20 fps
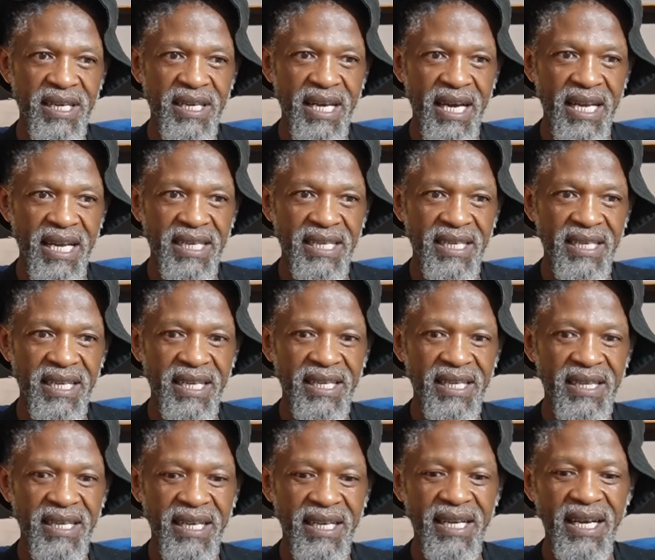Dad,
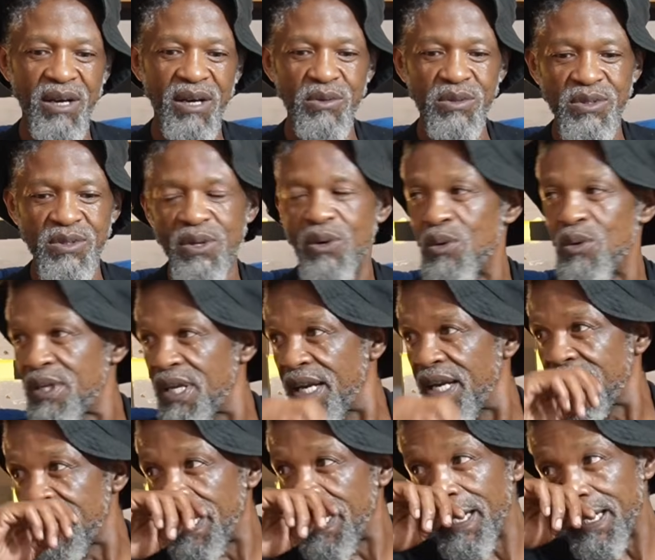the guy who stole
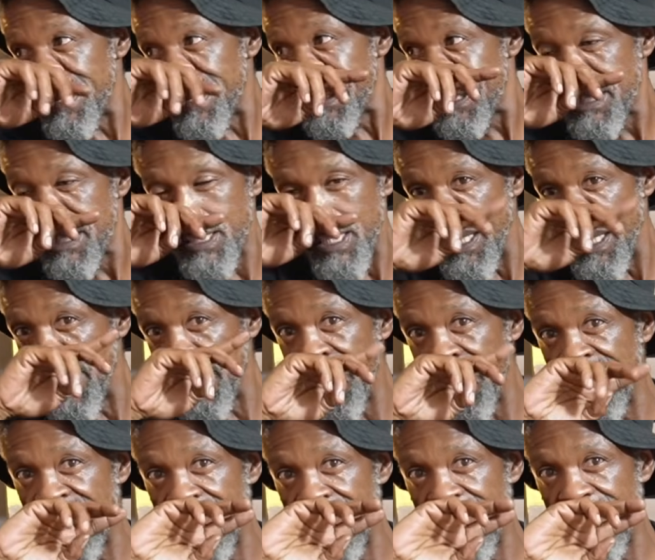Geri Geri's
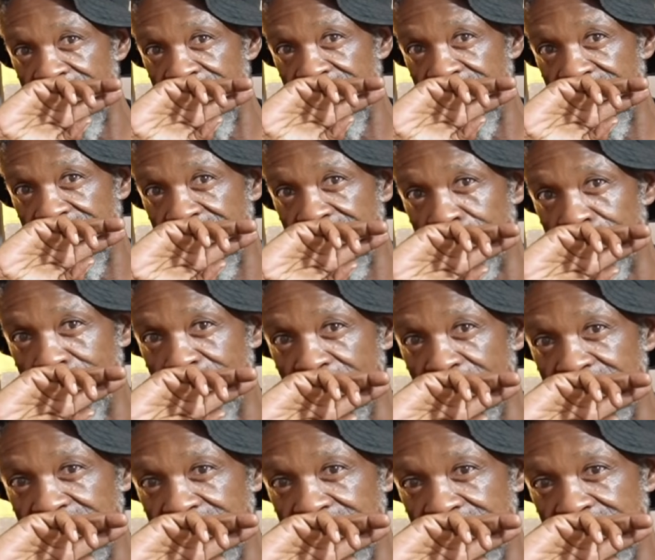
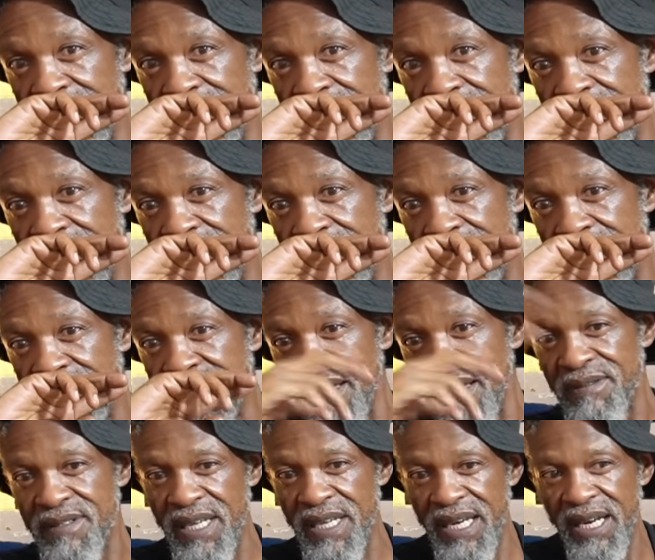body, as I've
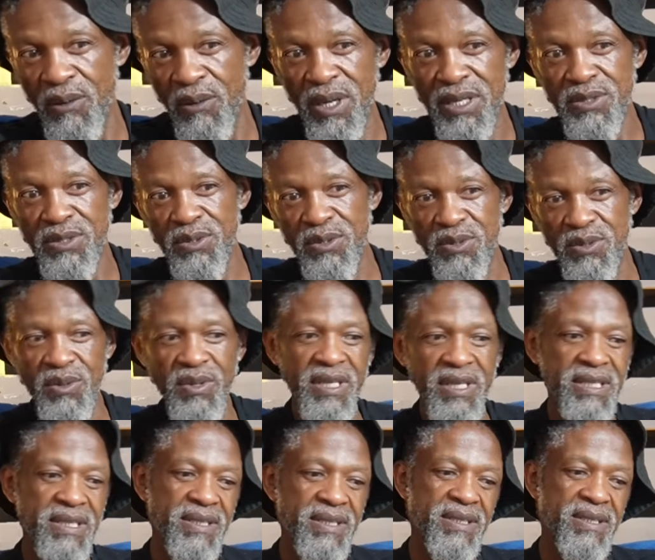said, I want to do
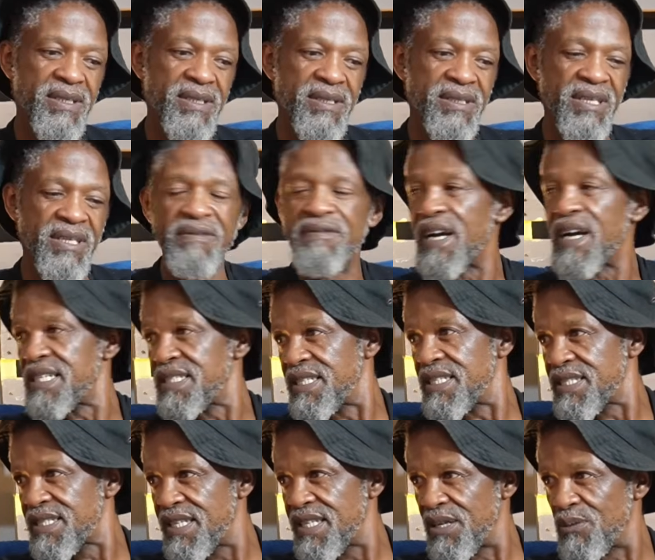this, devise
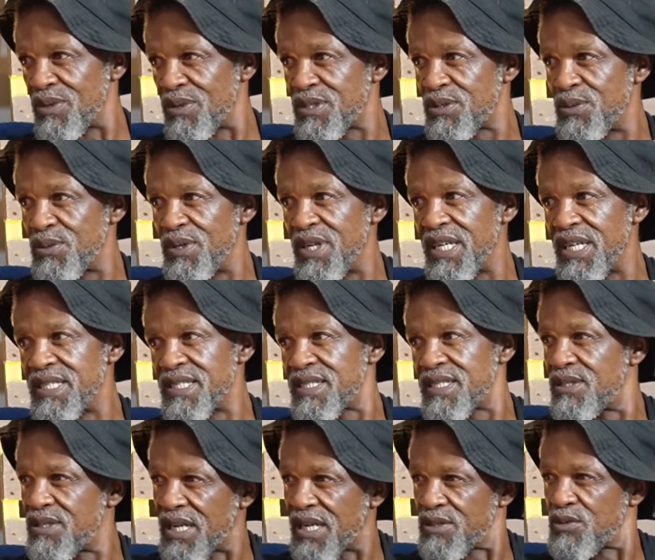this thing with students
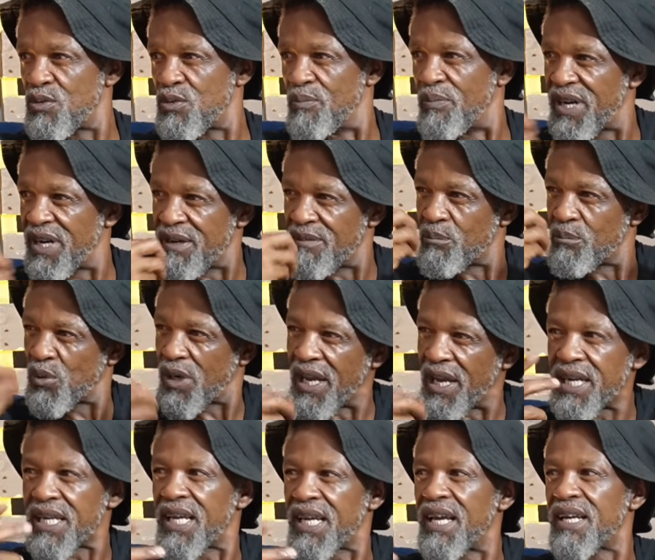just to bring
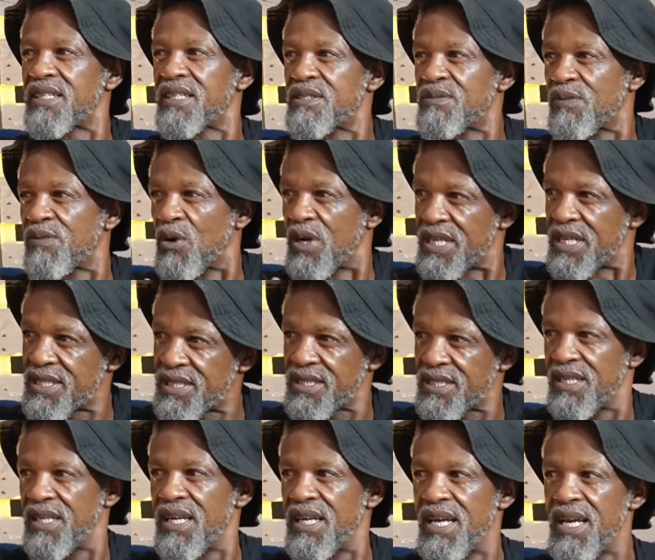Geri Geri's voice
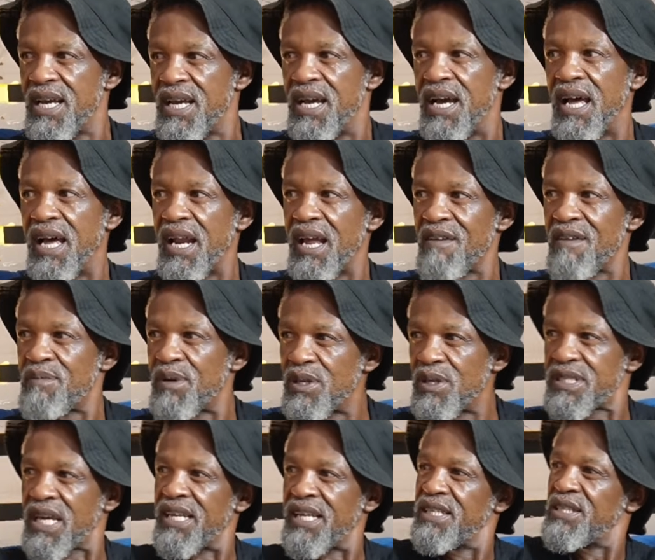alive,
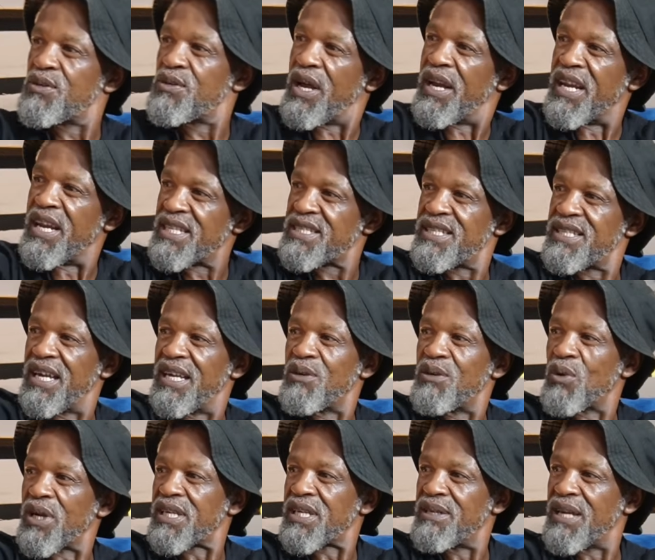because I need to understand
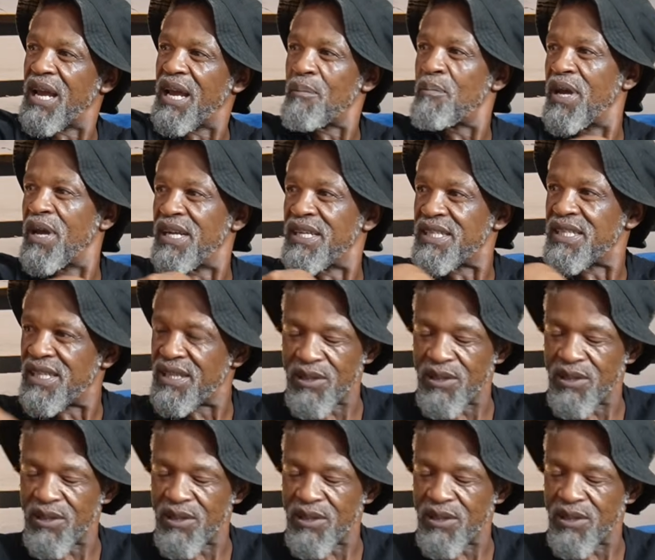what happened